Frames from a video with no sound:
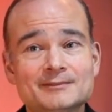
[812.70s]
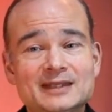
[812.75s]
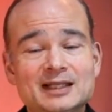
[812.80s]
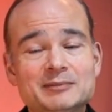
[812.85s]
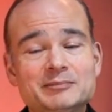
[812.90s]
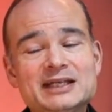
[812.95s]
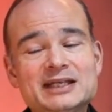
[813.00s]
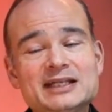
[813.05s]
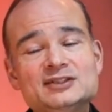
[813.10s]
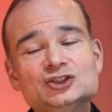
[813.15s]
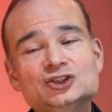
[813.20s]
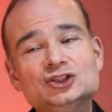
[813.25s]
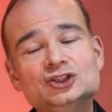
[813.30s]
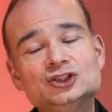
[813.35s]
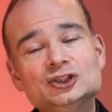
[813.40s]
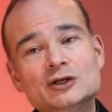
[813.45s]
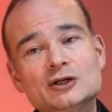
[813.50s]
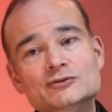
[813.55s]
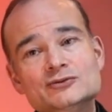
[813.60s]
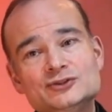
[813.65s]
But it
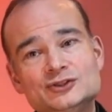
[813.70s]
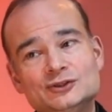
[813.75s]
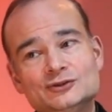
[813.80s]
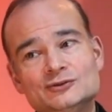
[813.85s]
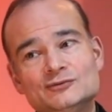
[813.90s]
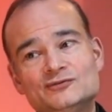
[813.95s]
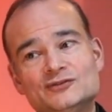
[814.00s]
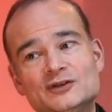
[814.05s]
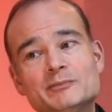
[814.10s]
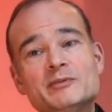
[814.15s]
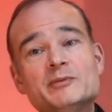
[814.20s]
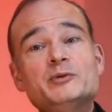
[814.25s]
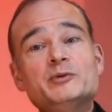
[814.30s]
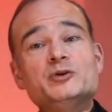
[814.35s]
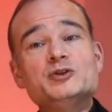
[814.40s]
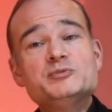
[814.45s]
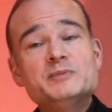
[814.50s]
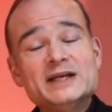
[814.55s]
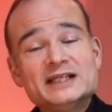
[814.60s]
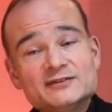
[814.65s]
shows you, from the
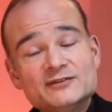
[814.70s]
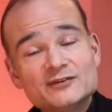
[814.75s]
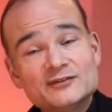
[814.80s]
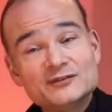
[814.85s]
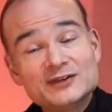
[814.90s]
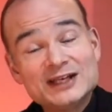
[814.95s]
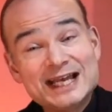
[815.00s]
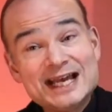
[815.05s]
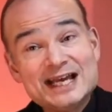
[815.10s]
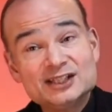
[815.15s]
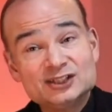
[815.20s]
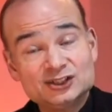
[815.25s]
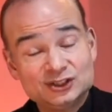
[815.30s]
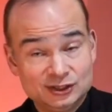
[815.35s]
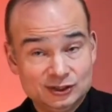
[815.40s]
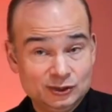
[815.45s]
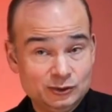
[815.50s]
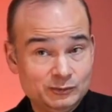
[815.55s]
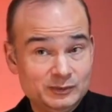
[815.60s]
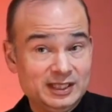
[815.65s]
perspective of Cassian,
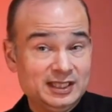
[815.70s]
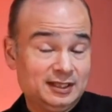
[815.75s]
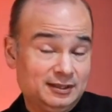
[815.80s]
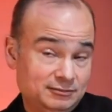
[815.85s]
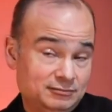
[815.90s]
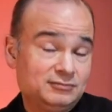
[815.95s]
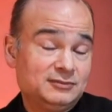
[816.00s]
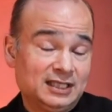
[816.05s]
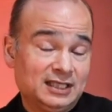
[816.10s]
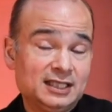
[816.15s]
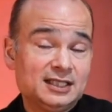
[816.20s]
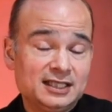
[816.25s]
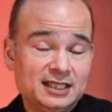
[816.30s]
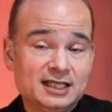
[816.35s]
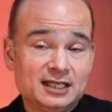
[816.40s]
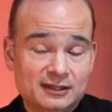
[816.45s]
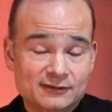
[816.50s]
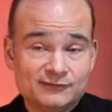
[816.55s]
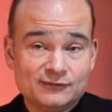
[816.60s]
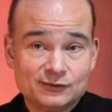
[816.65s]
who we kind of
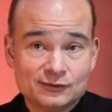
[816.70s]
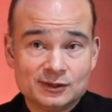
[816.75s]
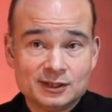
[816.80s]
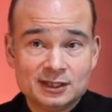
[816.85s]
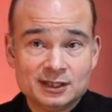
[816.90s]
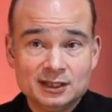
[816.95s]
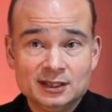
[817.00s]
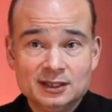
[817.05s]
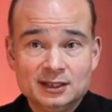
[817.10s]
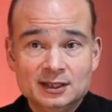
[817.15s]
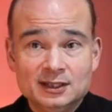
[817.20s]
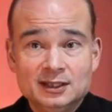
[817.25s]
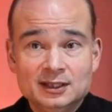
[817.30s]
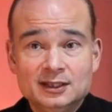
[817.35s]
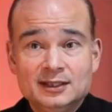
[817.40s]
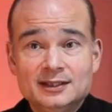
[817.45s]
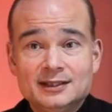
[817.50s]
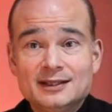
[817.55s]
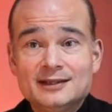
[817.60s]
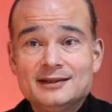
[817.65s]
care for,
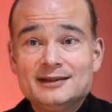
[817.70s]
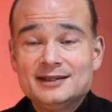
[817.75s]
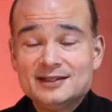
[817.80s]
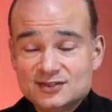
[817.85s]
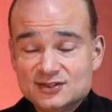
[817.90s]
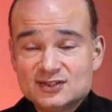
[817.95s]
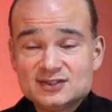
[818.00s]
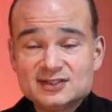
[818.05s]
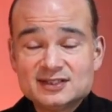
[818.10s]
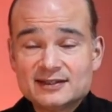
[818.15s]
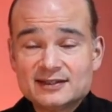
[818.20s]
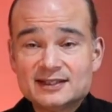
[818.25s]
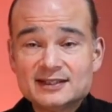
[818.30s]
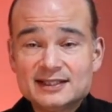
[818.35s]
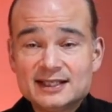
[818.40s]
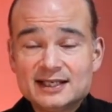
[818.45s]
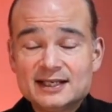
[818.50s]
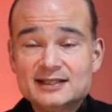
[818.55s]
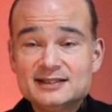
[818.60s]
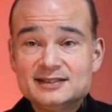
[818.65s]
that this is something
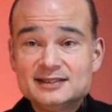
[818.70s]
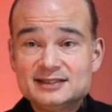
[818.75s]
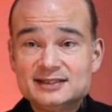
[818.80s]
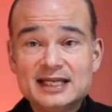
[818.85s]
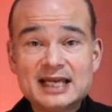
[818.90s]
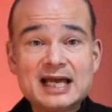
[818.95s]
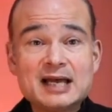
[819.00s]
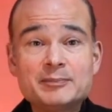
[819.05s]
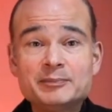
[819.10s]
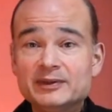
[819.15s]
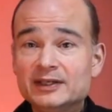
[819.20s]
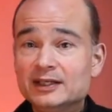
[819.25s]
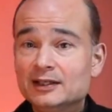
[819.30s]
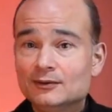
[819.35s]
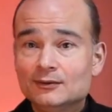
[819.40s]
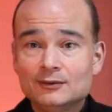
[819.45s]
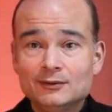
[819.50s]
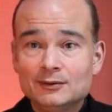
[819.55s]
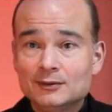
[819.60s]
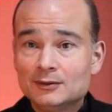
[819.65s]
that is happening
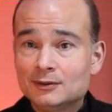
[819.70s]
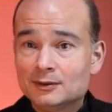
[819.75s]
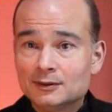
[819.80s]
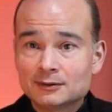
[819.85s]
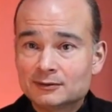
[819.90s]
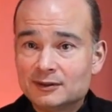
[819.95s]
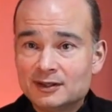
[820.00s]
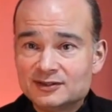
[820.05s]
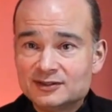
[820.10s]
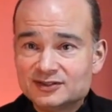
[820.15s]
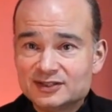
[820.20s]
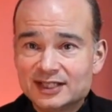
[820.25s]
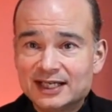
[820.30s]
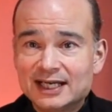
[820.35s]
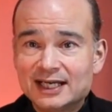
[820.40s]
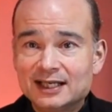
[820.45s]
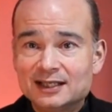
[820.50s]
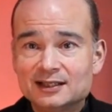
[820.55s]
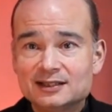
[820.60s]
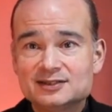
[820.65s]
all across the
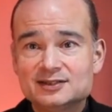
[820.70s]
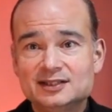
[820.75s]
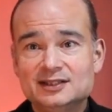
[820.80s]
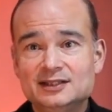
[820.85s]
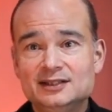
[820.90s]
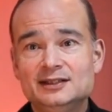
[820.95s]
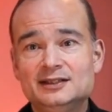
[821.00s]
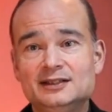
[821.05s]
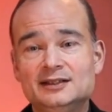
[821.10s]
galaxy.